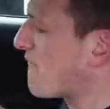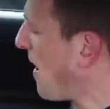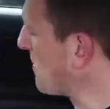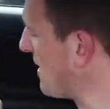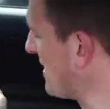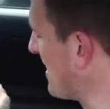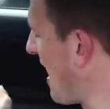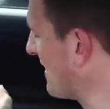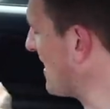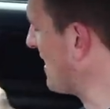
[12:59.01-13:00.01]
If I'm gonna
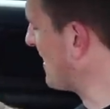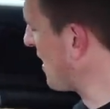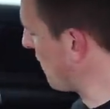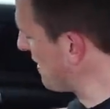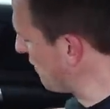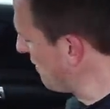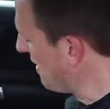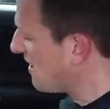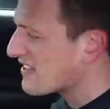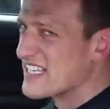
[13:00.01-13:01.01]
zonk the
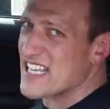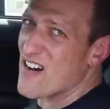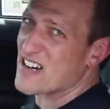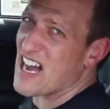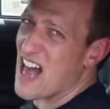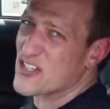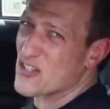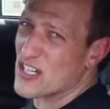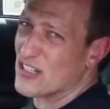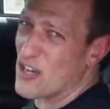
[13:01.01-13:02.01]
interior, the center
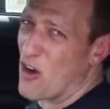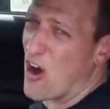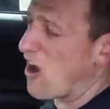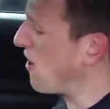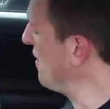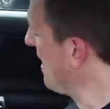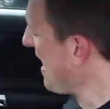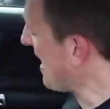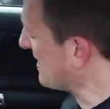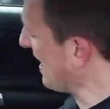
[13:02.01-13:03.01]
console is a little hard.
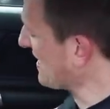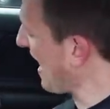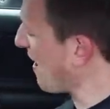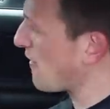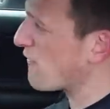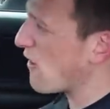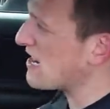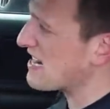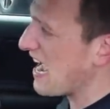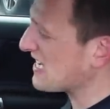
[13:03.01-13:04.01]
It does have a
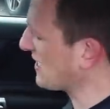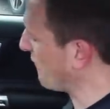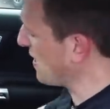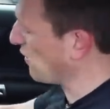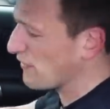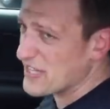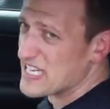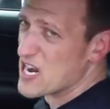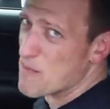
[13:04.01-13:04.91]
very nice feel of the